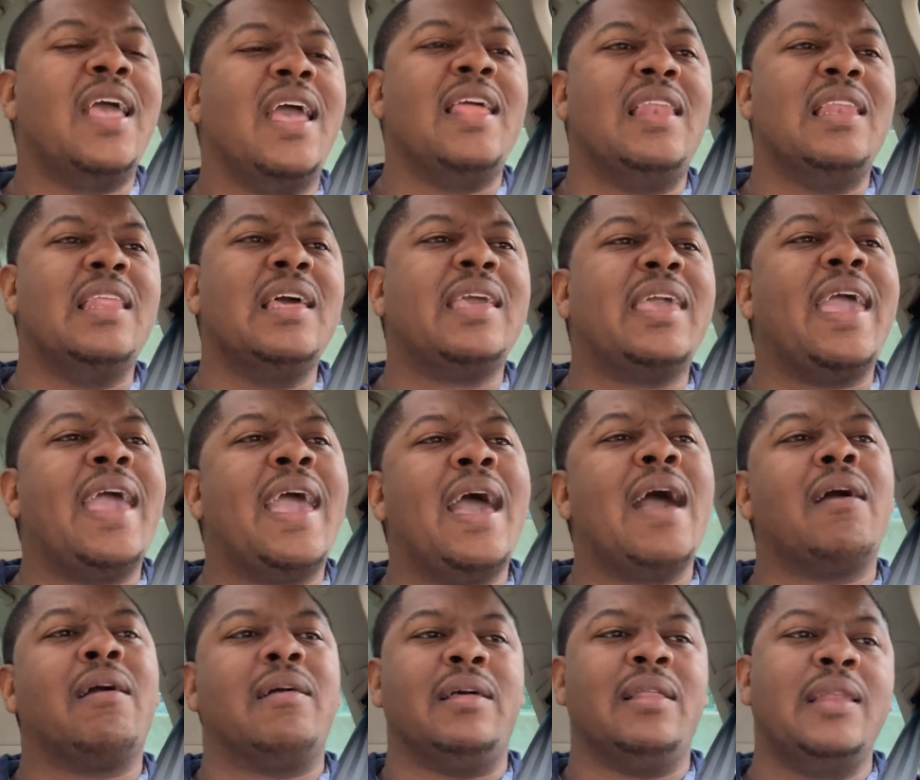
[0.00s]
and look at
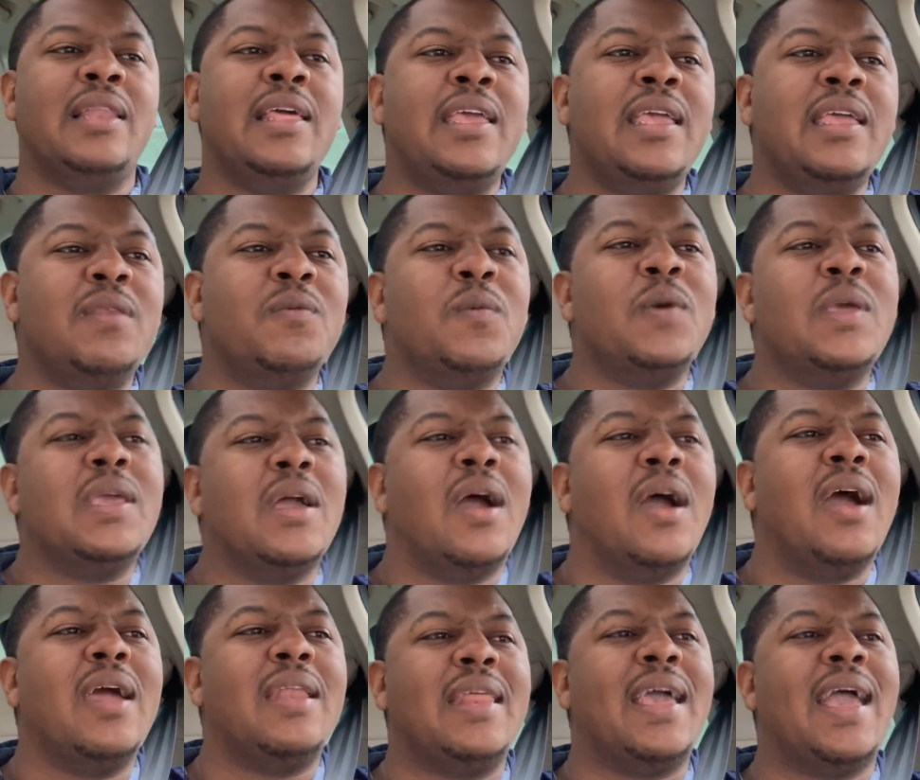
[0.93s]
how clean we
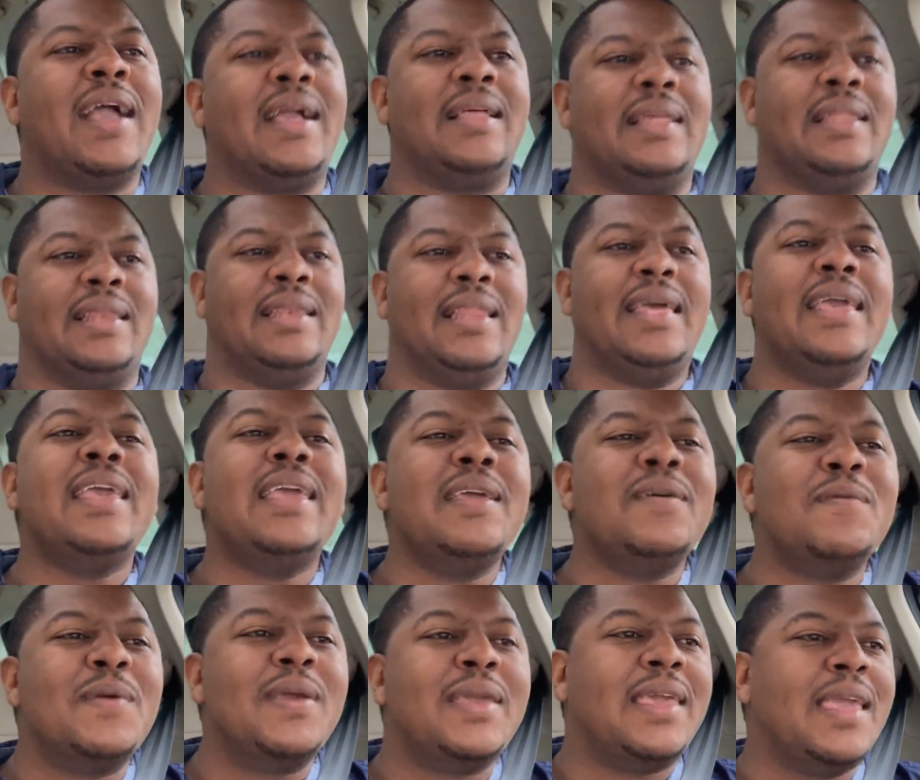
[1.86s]
are and how
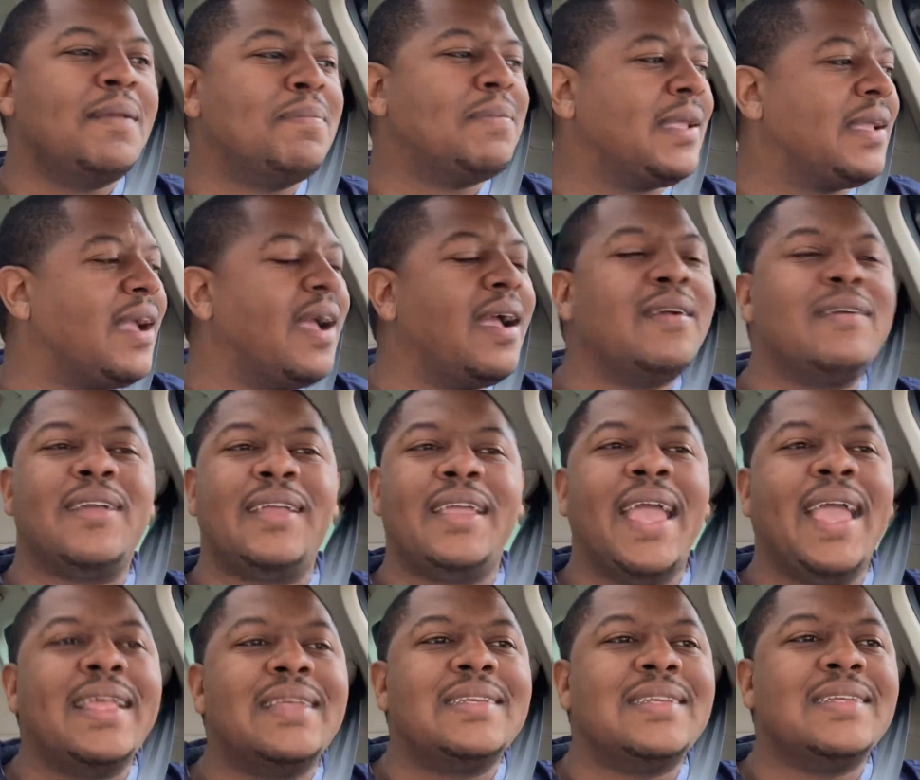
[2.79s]
clean we keep the
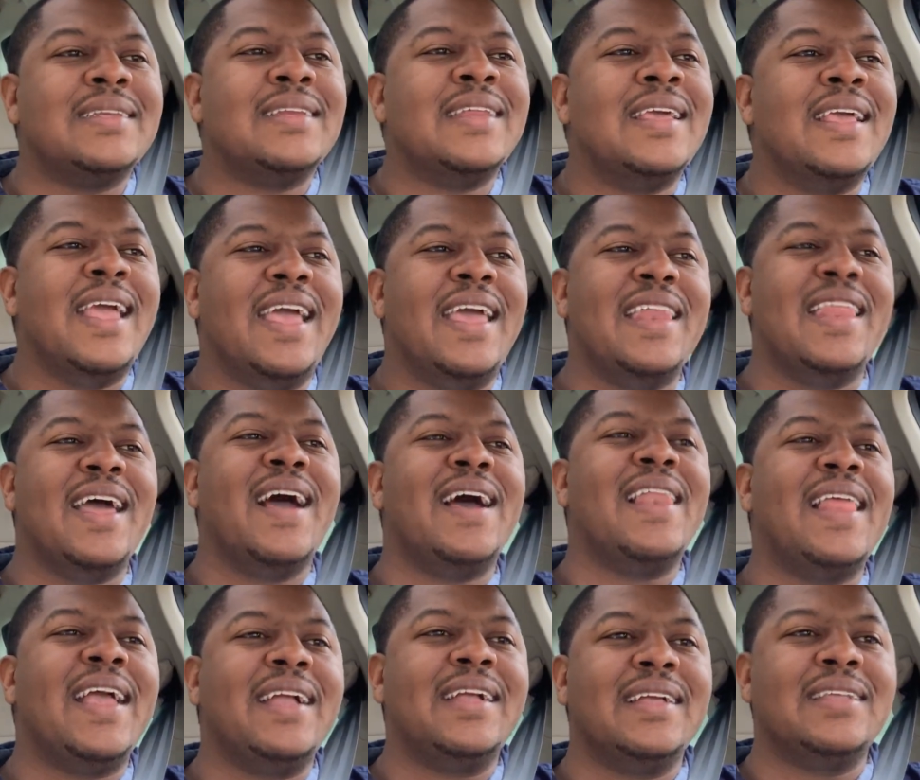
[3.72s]
congregation and
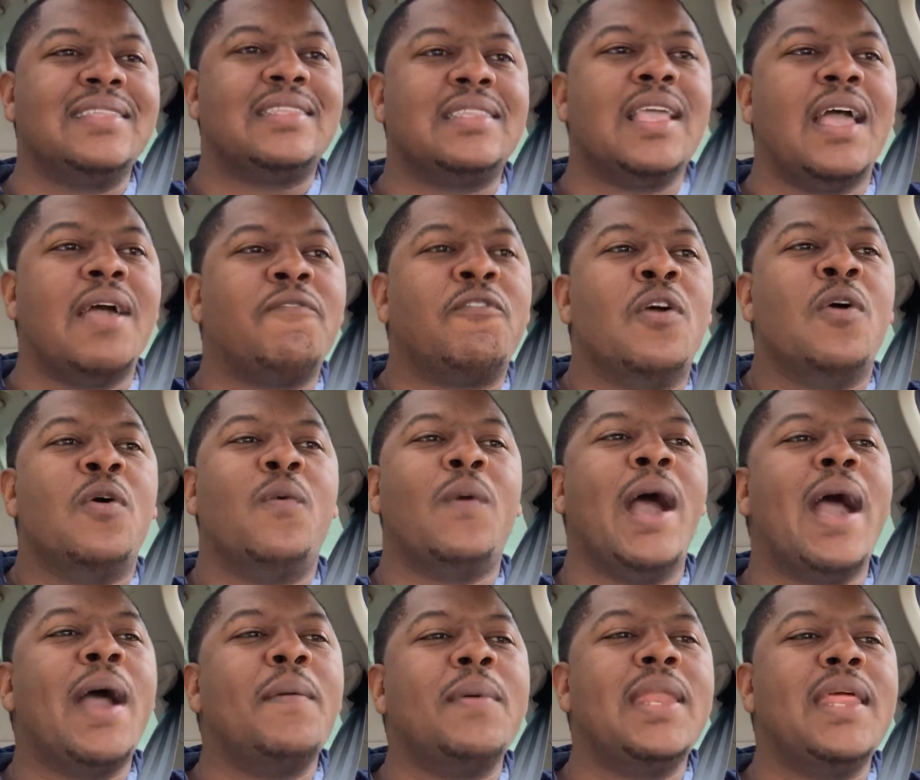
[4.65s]
all that good stuff.
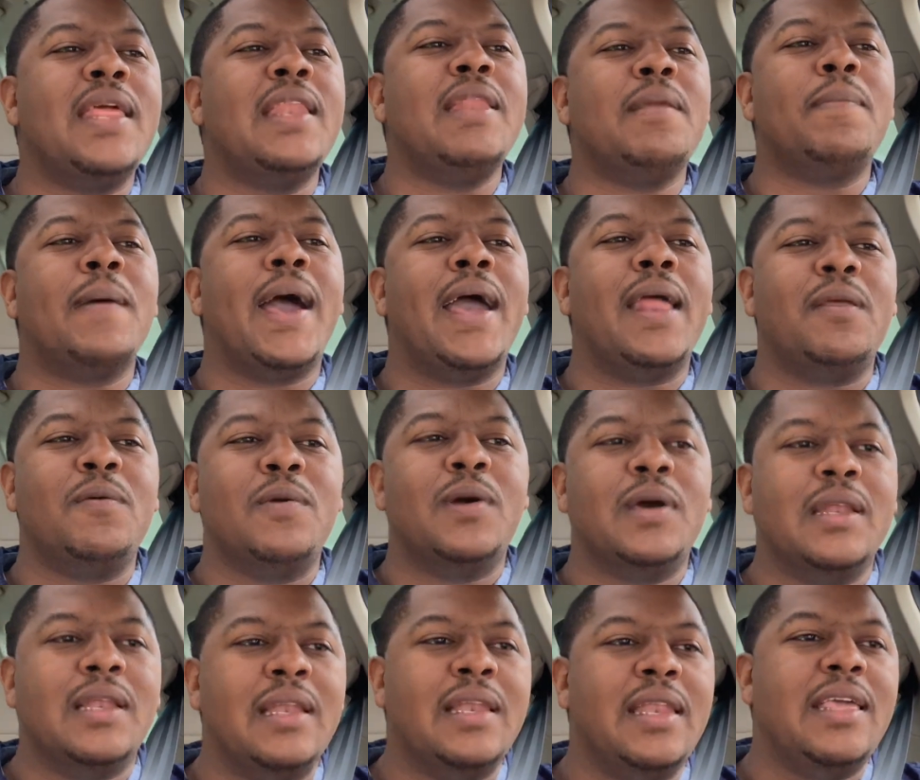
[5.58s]
Why would anybody
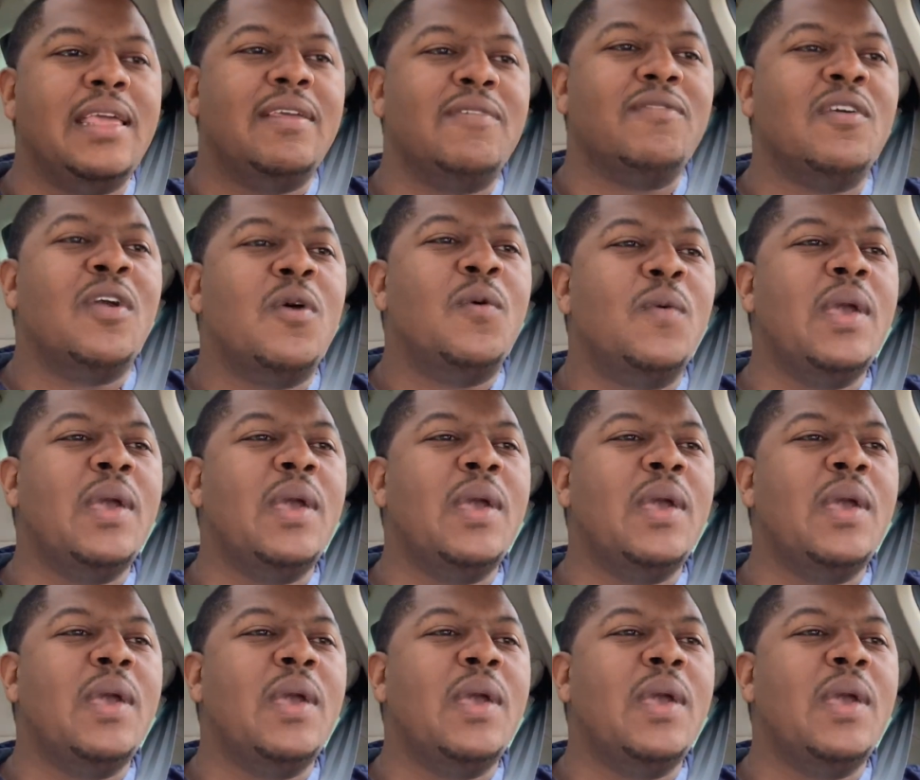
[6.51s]
want to leave?